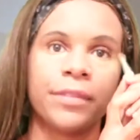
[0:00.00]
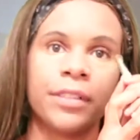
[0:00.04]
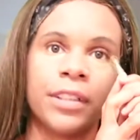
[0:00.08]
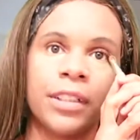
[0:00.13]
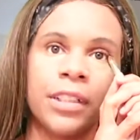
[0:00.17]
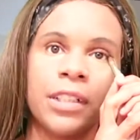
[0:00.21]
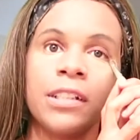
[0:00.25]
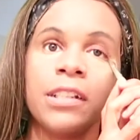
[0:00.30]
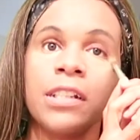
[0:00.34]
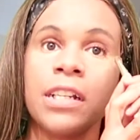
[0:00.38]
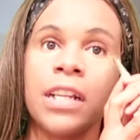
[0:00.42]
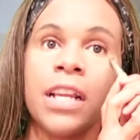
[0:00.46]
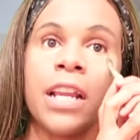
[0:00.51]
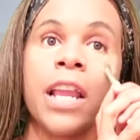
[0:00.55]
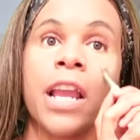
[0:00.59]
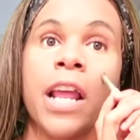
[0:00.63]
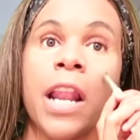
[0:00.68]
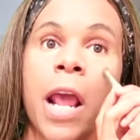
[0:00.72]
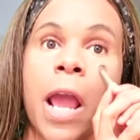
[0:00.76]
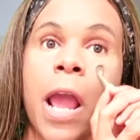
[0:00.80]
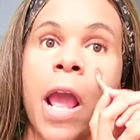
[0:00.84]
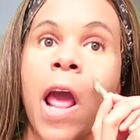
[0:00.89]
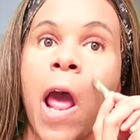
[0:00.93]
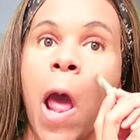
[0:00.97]
Just to get
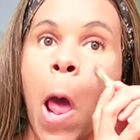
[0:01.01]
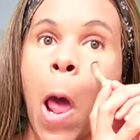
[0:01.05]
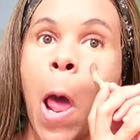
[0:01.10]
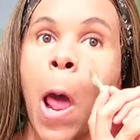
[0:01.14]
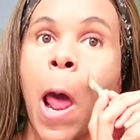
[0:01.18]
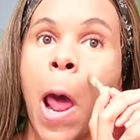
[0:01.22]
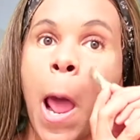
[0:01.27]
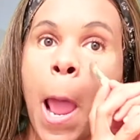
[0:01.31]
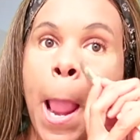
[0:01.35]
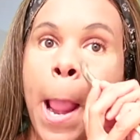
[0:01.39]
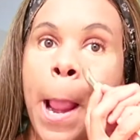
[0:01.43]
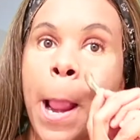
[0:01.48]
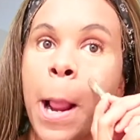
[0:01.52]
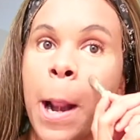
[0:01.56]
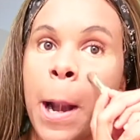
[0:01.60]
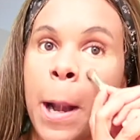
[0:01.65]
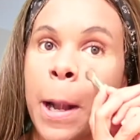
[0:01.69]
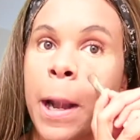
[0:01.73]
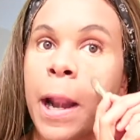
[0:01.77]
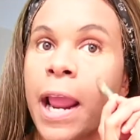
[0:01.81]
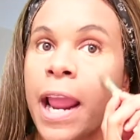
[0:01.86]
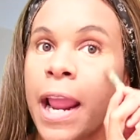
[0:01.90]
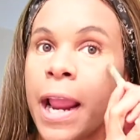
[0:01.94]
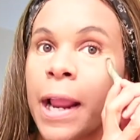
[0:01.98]
it like
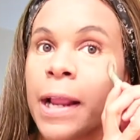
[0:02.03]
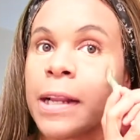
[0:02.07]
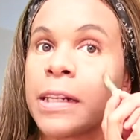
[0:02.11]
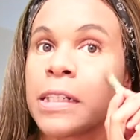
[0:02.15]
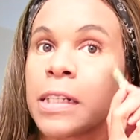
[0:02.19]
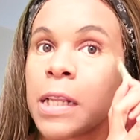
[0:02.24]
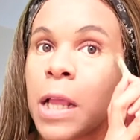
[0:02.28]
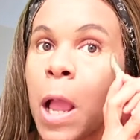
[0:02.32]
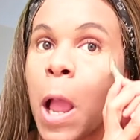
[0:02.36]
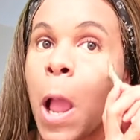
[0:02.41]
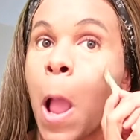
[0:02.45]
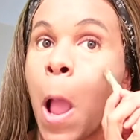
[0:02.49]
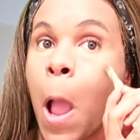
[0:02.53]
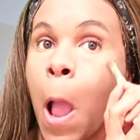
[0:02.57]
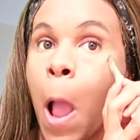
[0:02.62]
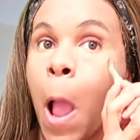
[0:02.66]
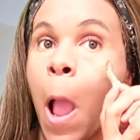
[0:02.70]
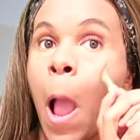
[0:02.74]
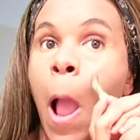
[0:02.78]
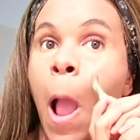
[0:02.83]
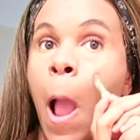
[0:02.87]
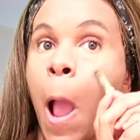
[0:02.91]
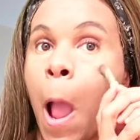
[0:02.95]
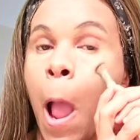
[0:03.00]
nice.
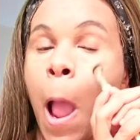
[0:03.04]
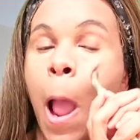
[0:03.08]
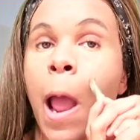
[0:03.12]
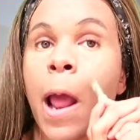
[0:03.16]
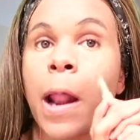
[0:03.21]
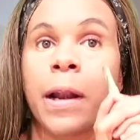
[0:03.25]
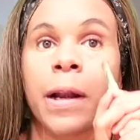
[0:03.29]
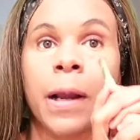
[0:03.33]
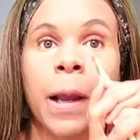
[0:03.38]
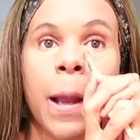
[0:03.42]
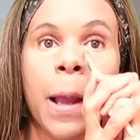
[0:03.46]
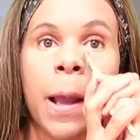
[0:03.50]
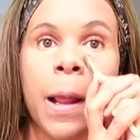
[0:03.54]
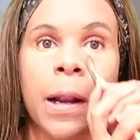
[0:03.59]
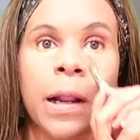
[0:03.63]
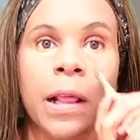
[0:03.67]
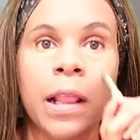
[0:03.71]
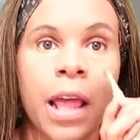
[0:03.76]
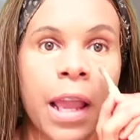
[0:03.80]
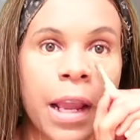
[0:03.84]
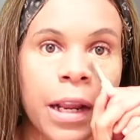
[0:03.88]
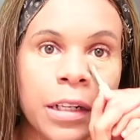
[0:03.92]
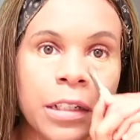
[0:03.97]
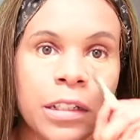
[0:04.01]
And to kind of
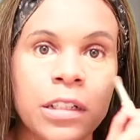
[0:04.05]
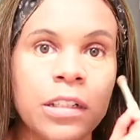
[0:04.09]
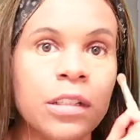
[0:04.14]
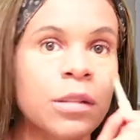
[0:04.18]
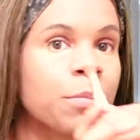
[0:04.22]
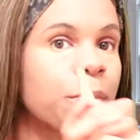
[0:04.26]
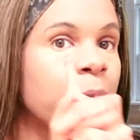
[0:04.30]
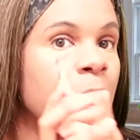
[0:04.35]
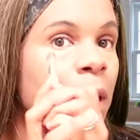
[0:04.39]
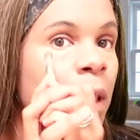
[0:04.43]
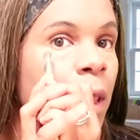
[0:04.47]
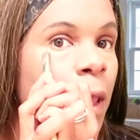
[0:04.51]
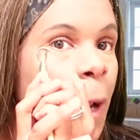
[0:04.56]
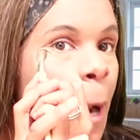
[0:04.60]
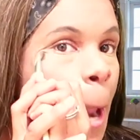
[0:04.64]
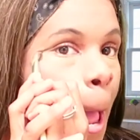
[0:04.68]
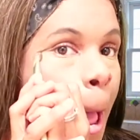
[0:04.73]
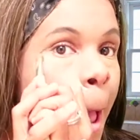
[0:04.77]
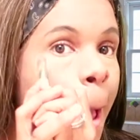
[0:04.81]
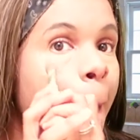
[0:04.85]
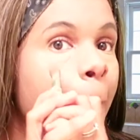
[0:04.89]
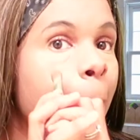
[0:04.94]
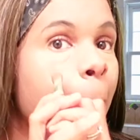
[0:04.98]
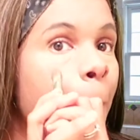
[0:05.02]
like just pull it
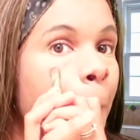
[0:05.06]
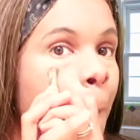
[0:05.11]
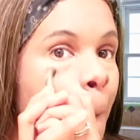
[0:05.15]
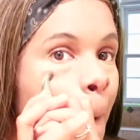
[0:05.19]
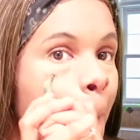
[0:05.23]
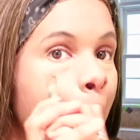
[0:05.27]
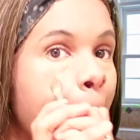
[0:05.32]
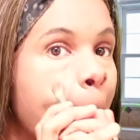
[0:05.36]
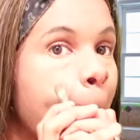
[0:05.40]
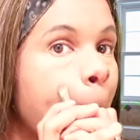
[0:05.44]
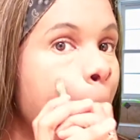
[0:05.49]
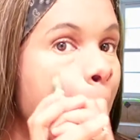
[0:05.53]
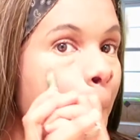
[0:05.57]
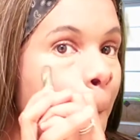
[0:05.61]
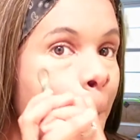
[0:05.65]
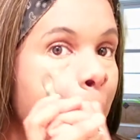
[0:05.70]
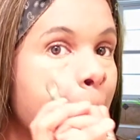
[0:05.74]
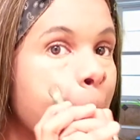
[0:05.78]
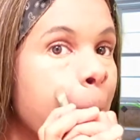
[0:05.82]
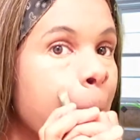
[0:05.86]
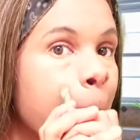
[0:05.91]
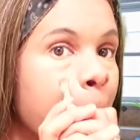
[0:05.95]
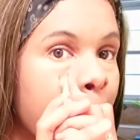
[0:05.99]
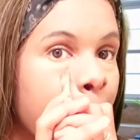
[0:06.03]
out
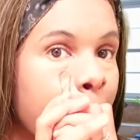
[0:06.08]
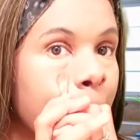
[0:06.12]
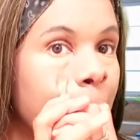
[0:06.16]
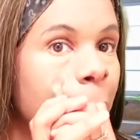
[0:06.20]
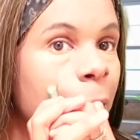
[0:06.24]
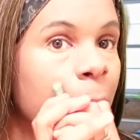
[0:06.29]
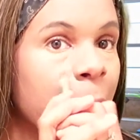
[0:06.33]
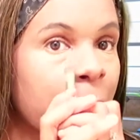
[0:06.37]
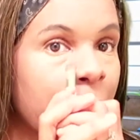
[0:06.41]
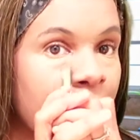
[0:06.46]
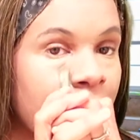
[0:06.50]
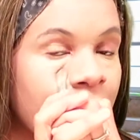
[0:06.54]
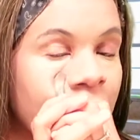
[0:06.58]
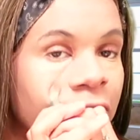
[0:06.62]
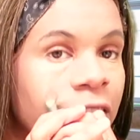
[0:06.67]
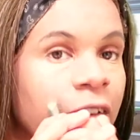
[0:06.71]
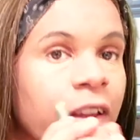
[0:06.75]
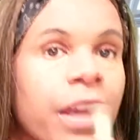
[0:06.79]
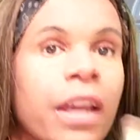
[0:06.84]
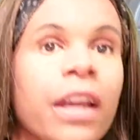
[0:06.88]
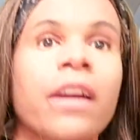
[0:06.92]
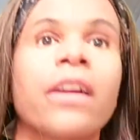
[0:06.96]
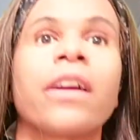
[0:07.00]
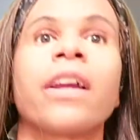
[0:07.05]
from the puff
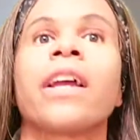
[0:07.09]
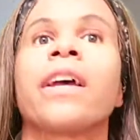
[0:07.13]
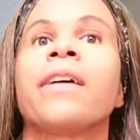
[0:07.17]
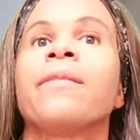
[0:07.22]
area.